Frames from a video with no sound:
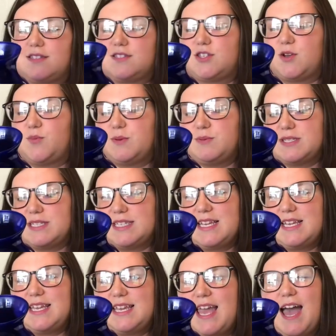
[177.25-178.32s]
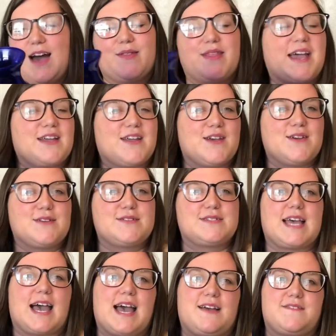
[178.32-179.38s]
So we will see how that goes.
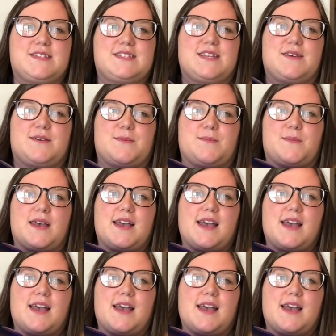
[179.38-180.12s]
I have some